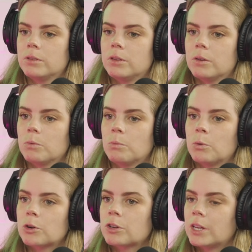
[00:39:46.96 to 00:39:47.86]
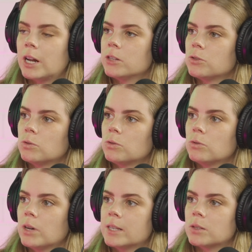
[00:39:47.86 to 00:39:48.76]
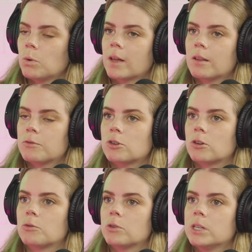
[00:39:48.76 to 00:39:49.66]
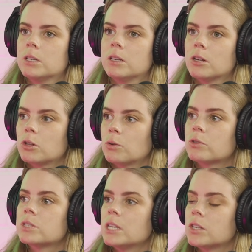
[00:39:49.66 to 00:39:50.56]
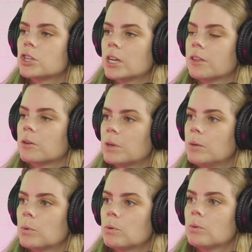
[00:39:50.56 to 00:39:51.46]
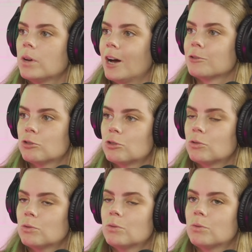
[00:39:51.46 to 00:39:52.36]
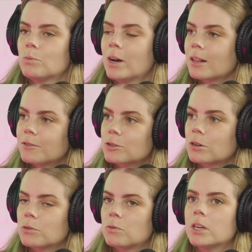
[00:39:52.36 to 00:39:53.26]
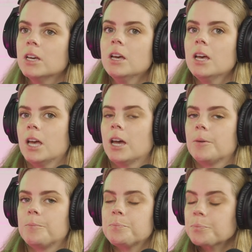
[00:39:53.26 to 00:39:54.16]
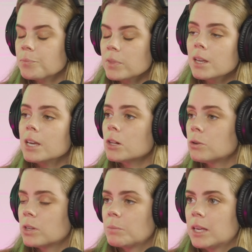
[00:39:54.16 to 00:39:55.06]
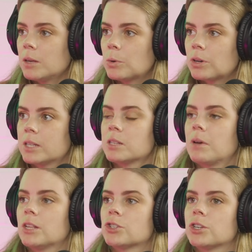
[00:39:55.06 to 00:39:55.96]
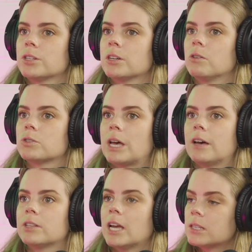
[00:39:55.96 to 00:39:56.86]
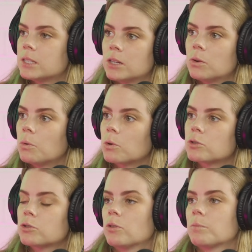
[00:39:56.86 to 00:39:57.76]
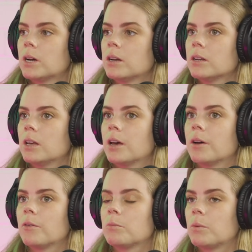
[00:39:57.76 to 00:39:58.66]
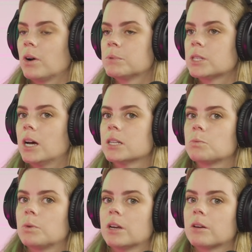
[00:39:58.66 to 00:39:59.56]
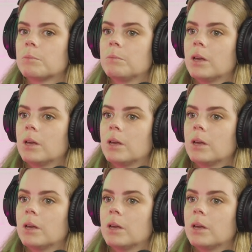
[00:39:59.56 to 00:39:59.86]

the work that I do as a wildlife photographer includes teaching other people how to do wildlife photography, including my ebook, as I mentioned. I also have an editing course on my website where